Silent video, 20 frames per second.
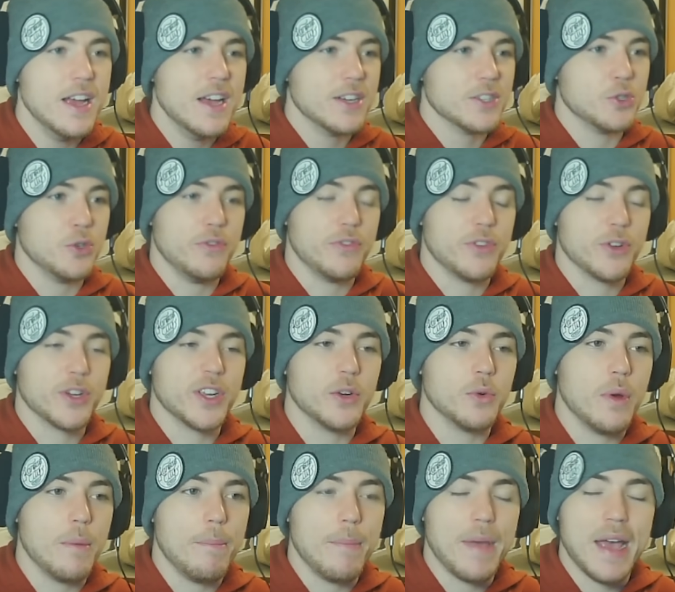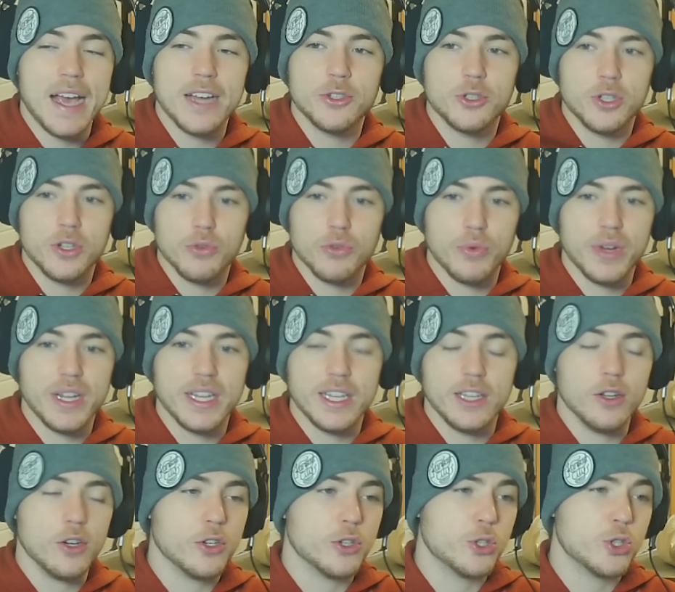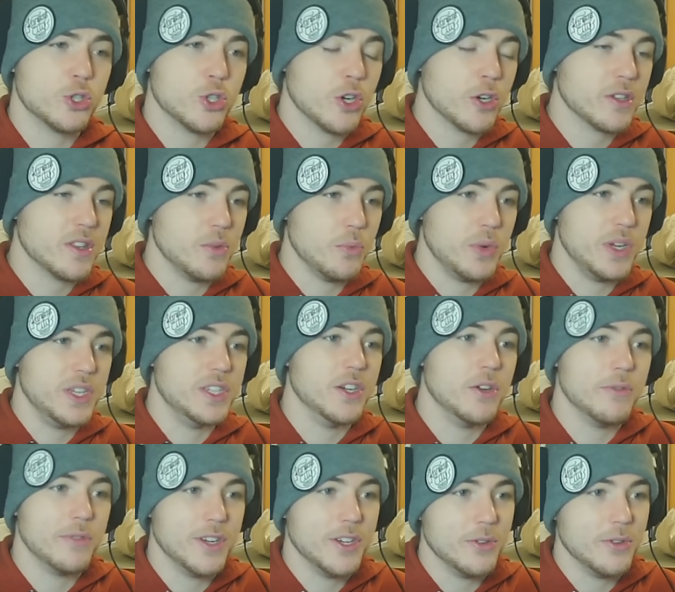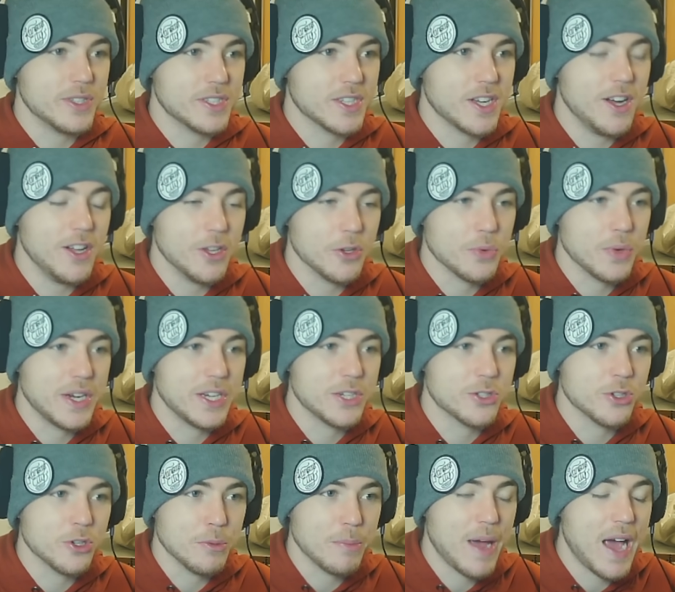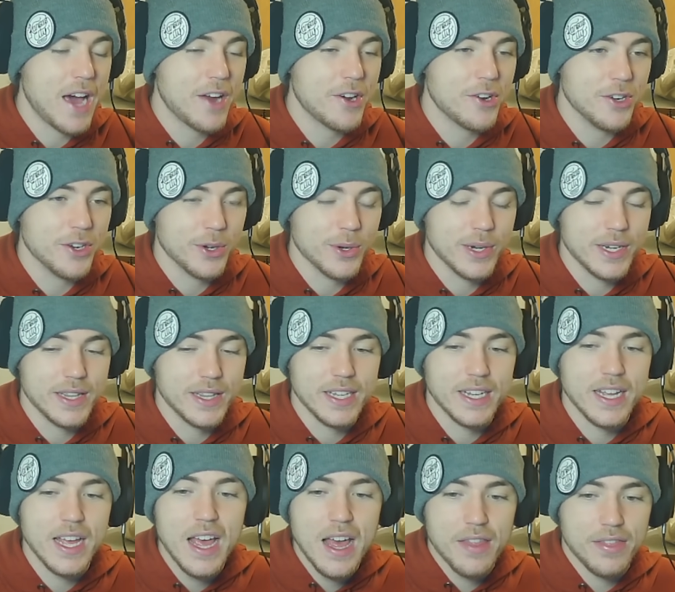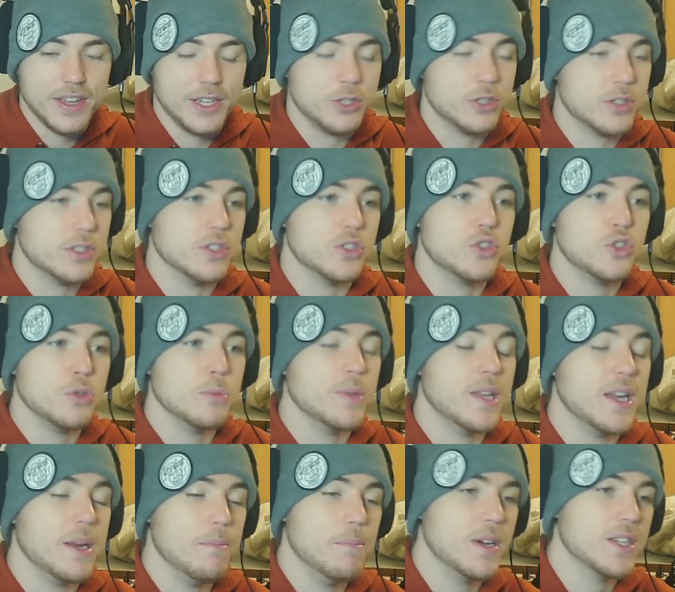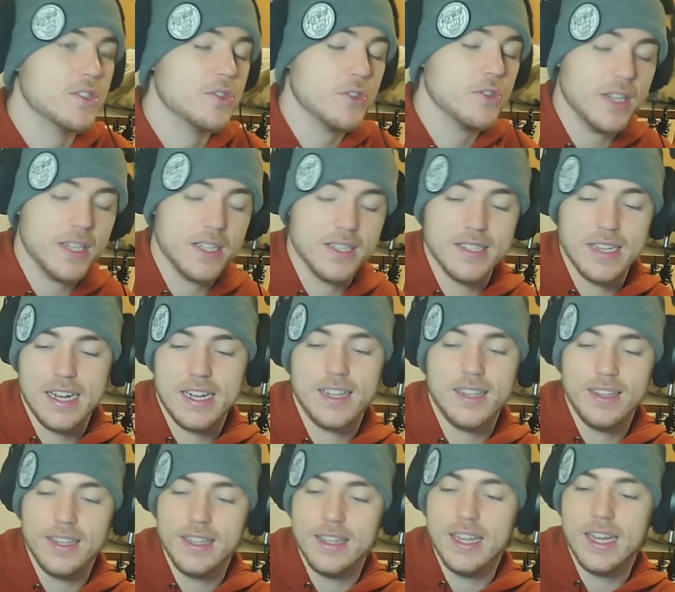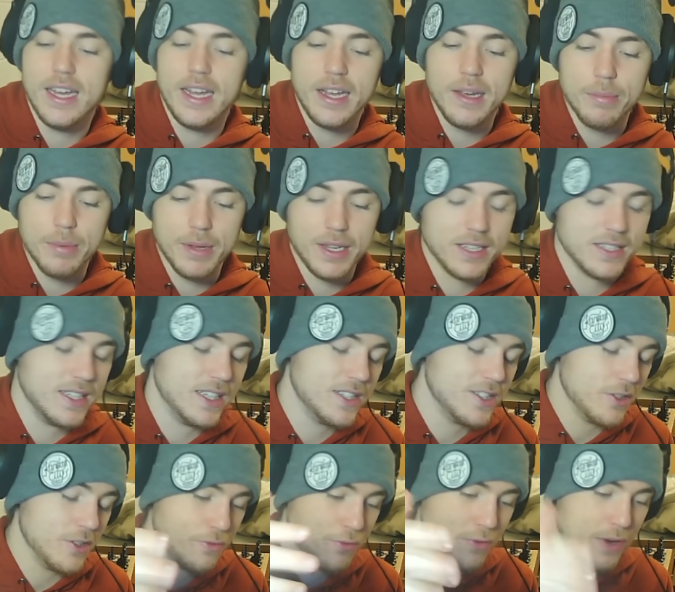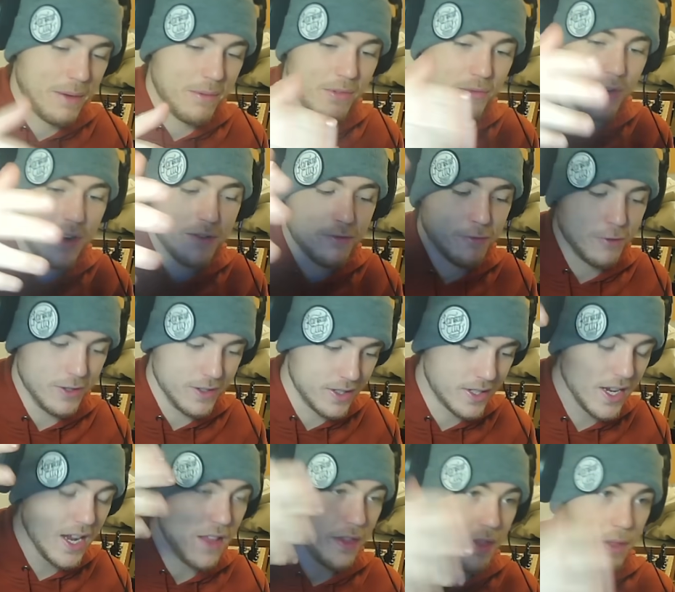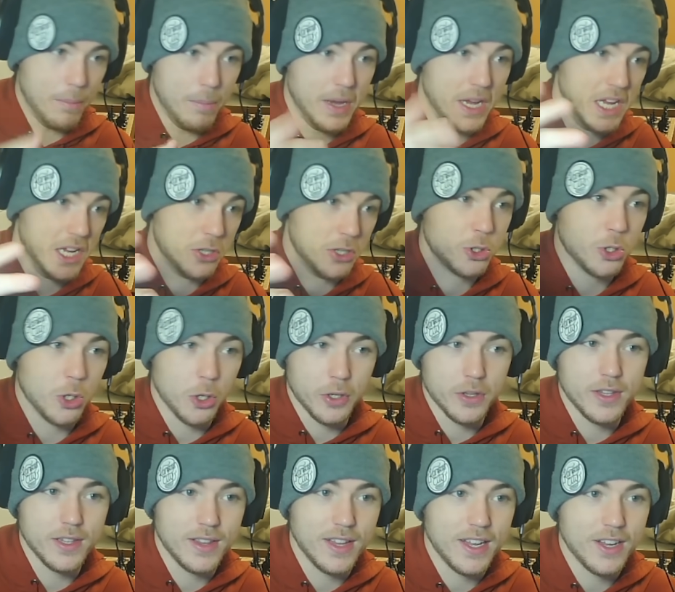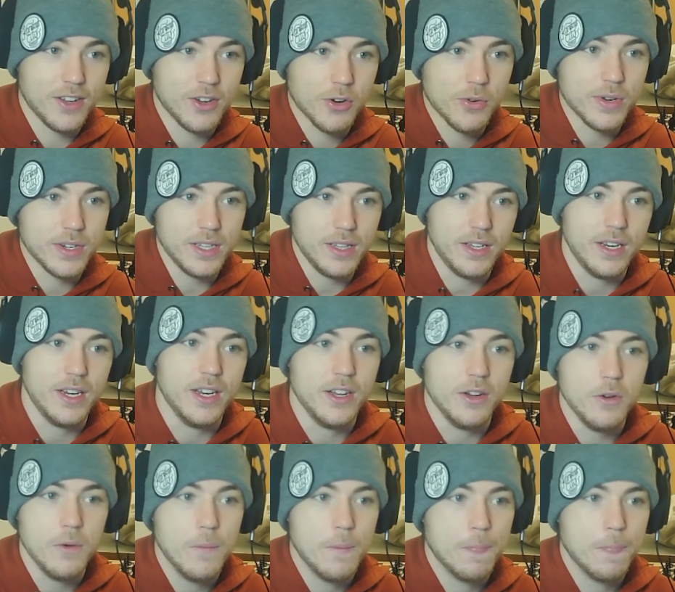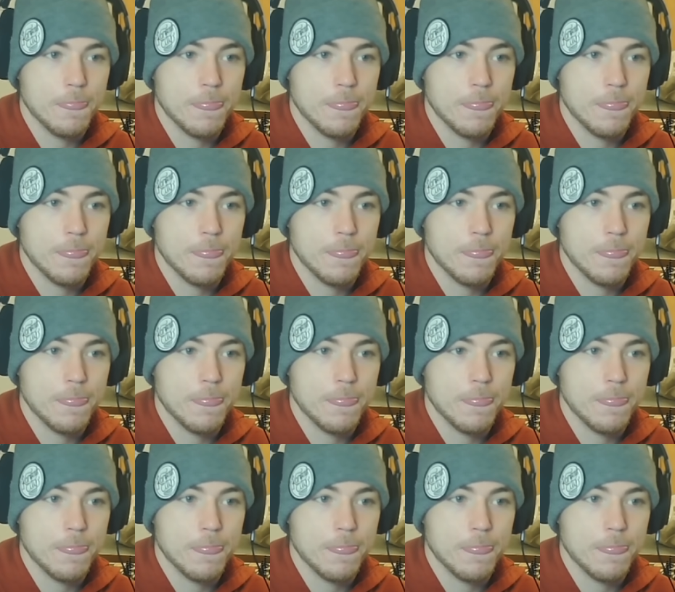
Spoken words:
So if they're going to imagine a really large shark that we don't know its coloration or patterning or anything, they just assume that it must look exactly like, because that's their frame of reference, the biggest shark that they currently know.